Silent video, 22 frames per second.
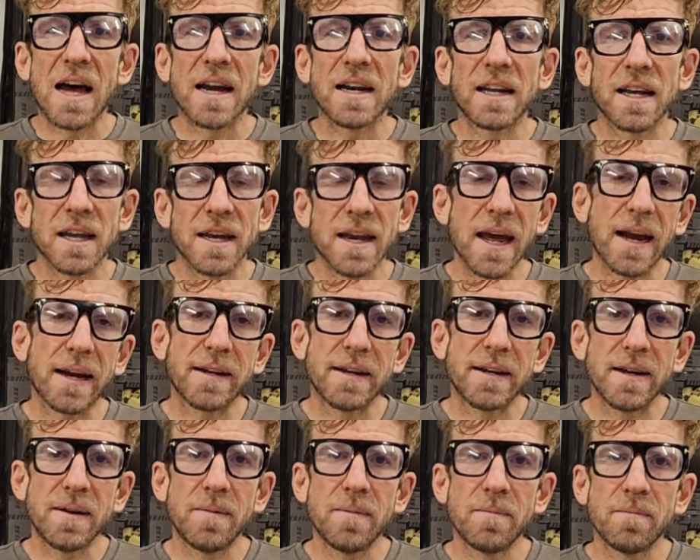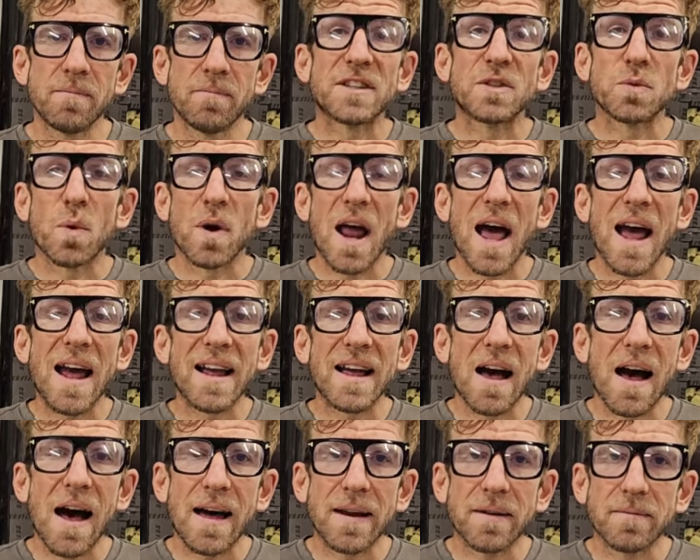line connected, that's what I
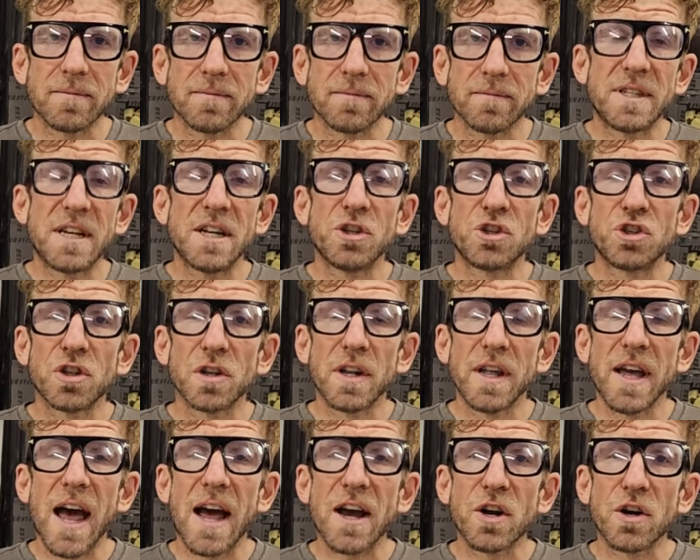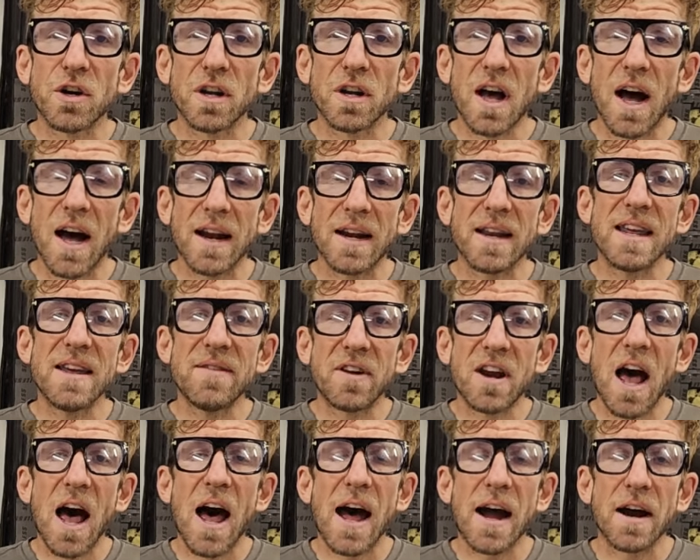got. Potentially I could have got
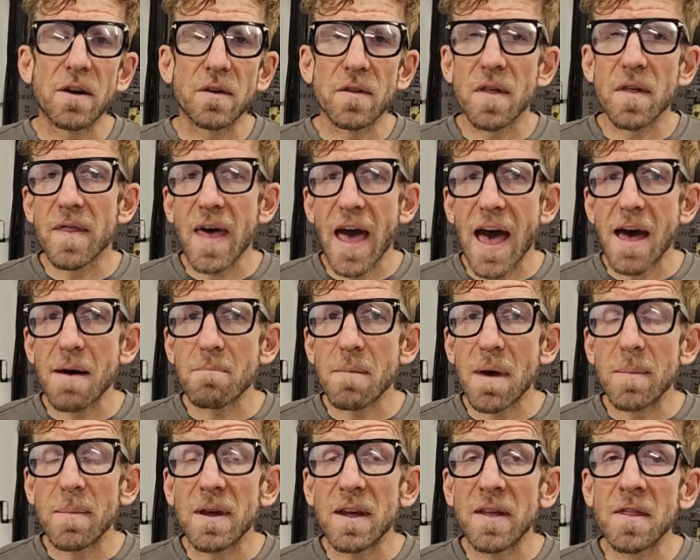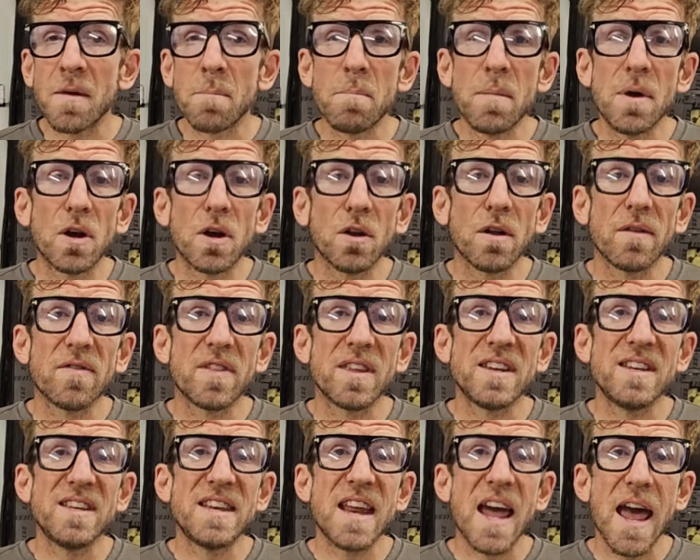even higher than that, maybe in the middle of
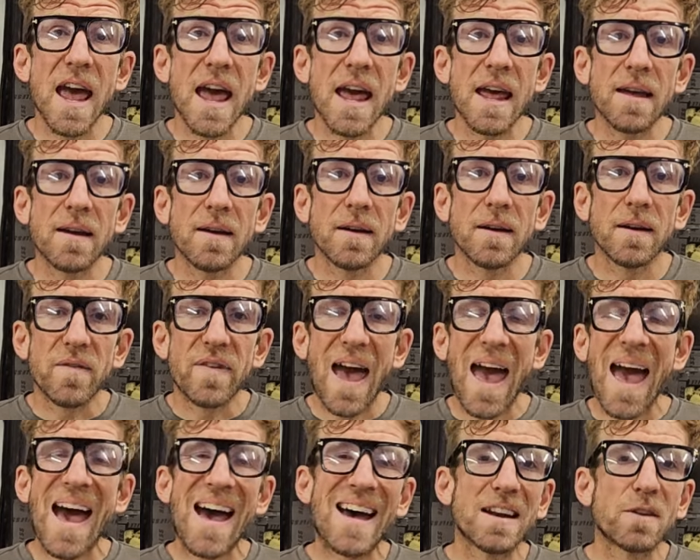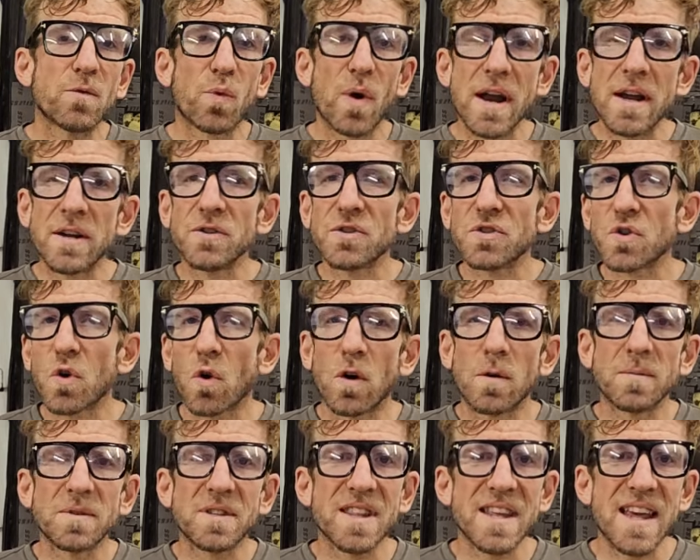the day. We've had
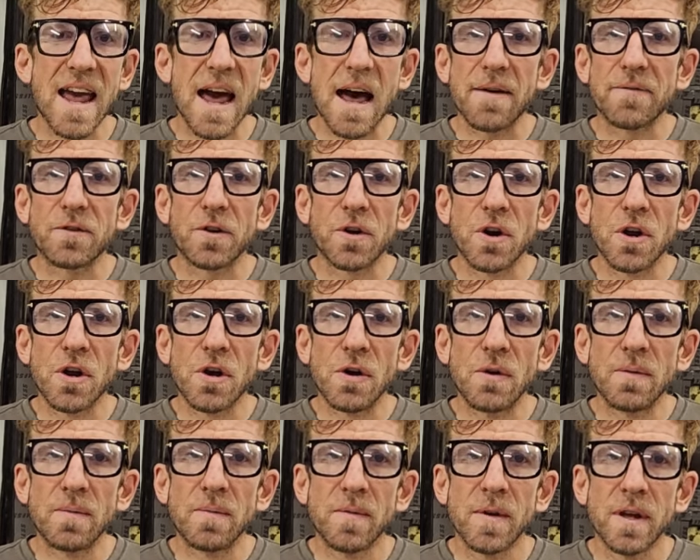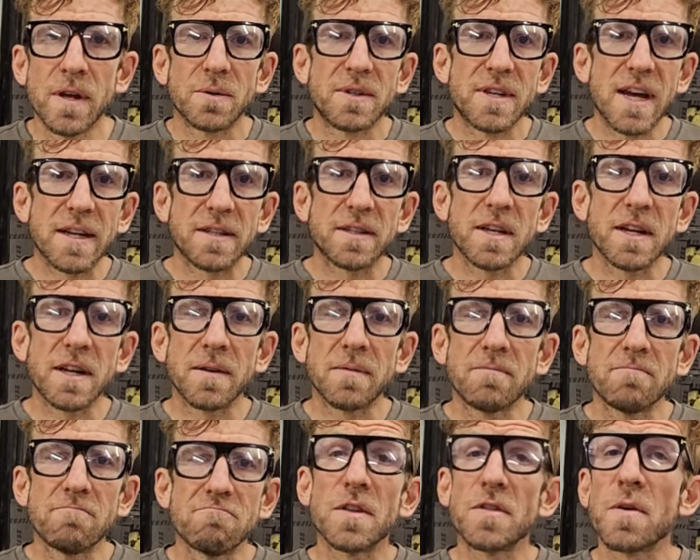rainstorms in the afternoon, so
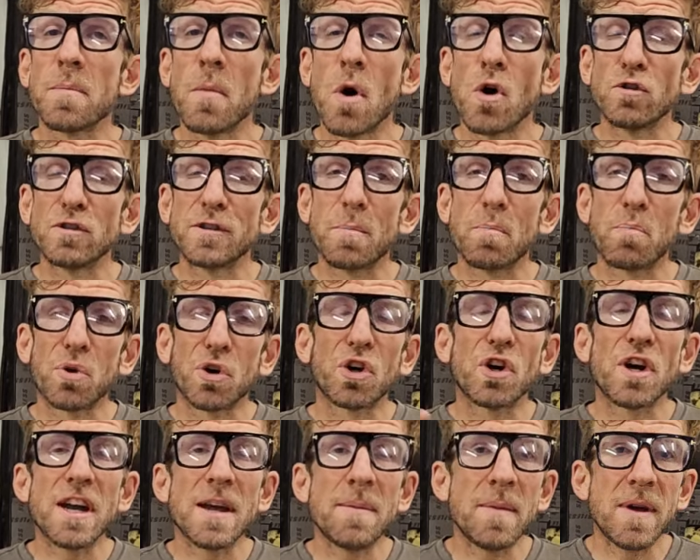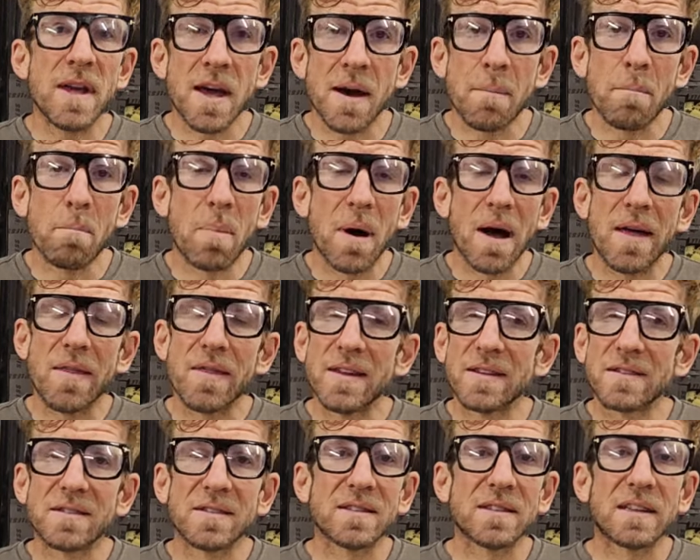testing isn't the most premium, but
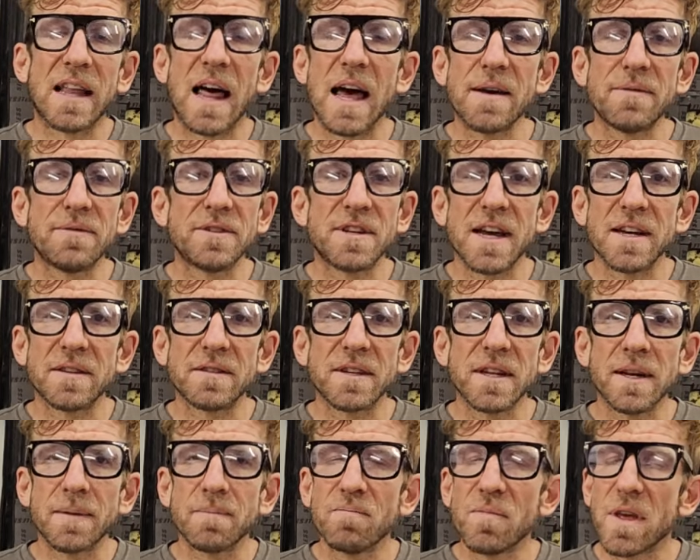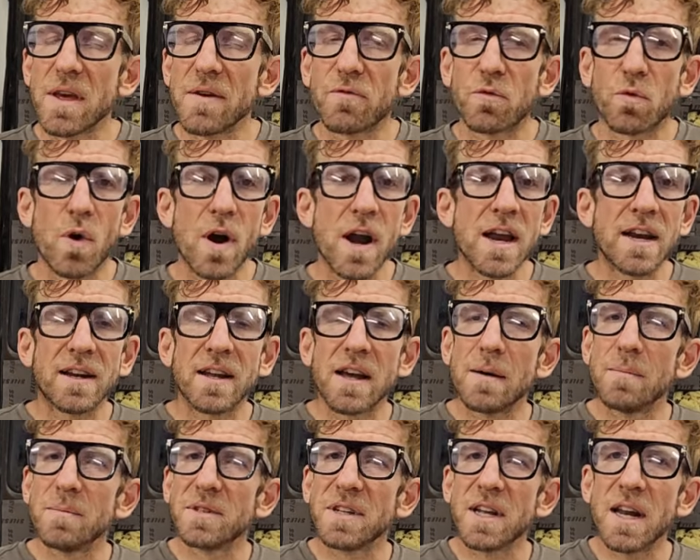this is life testing. If rain
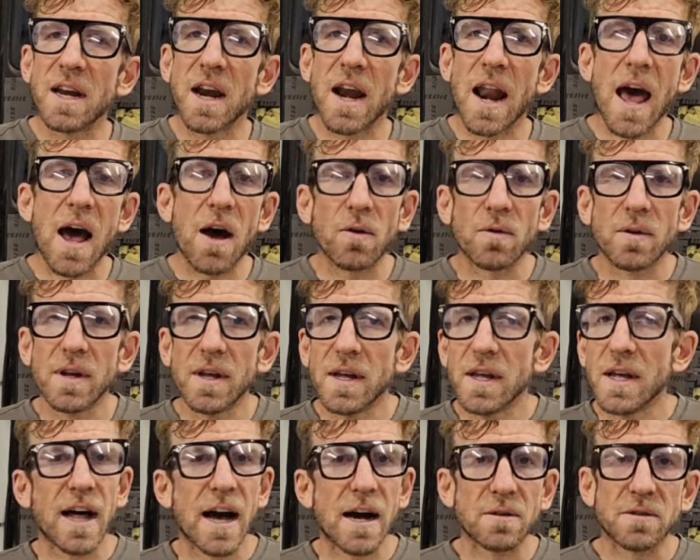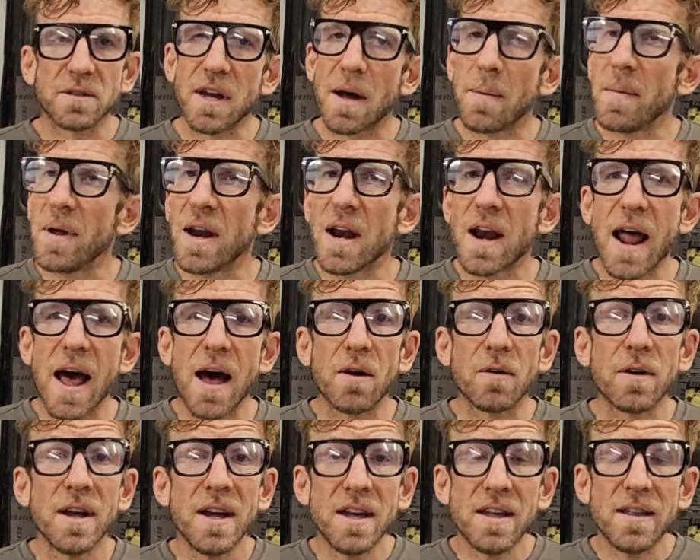comes in and out, if clouds come in and
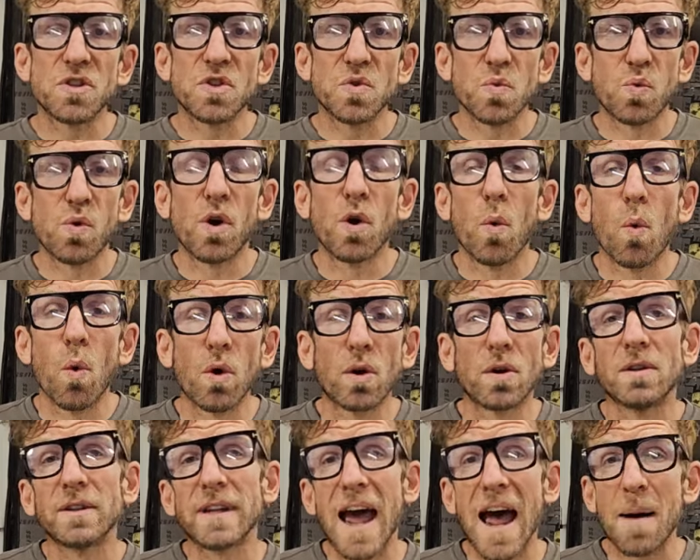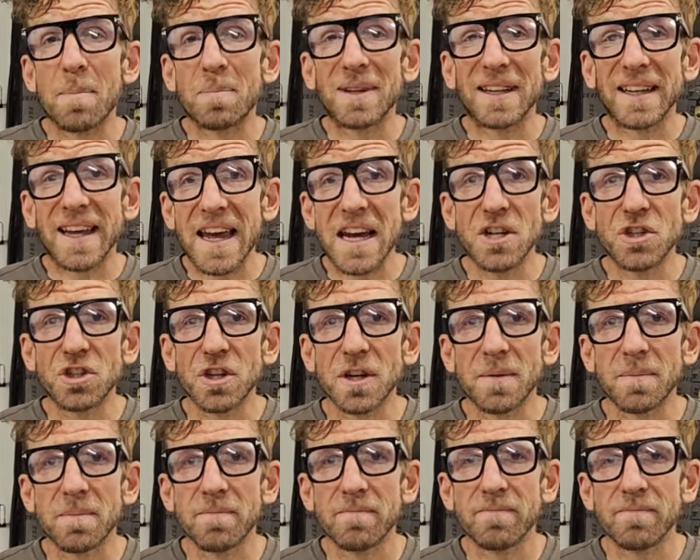out, this is real world application.